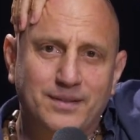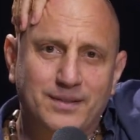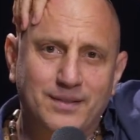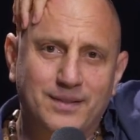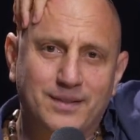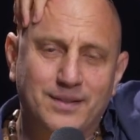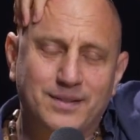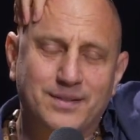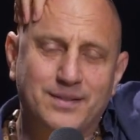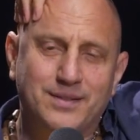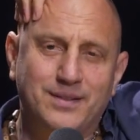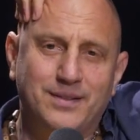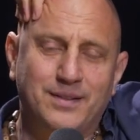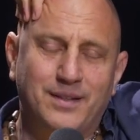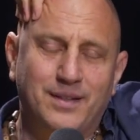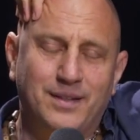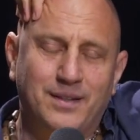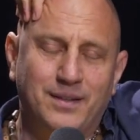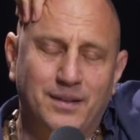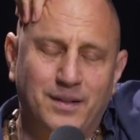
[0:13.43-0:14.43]
this
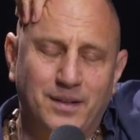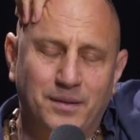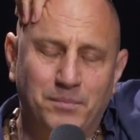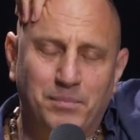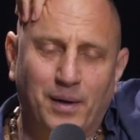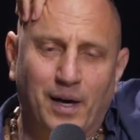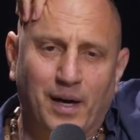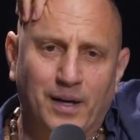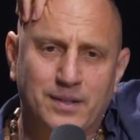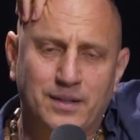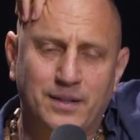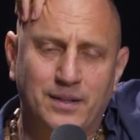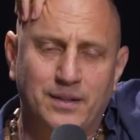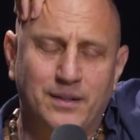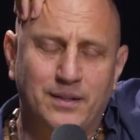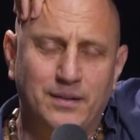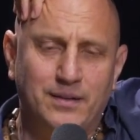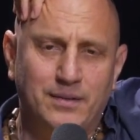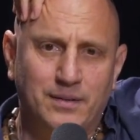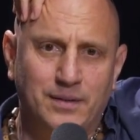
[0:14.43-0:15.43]
in
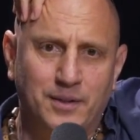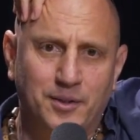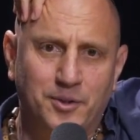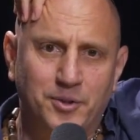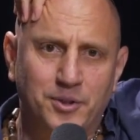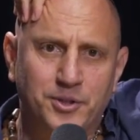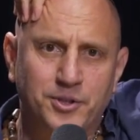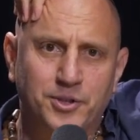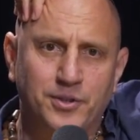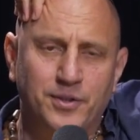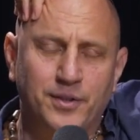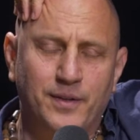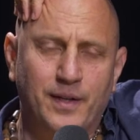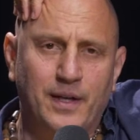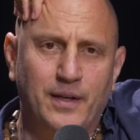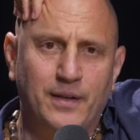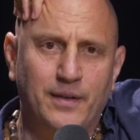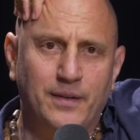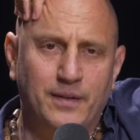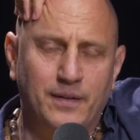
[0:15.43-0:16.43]
Bhakti literature,
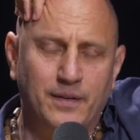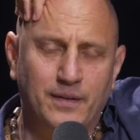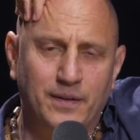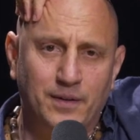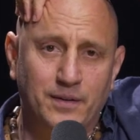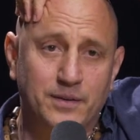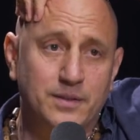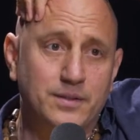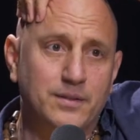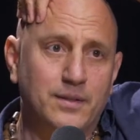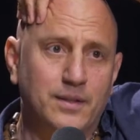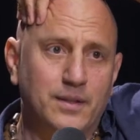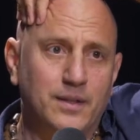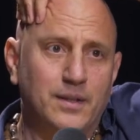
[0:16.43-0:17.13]
that there's,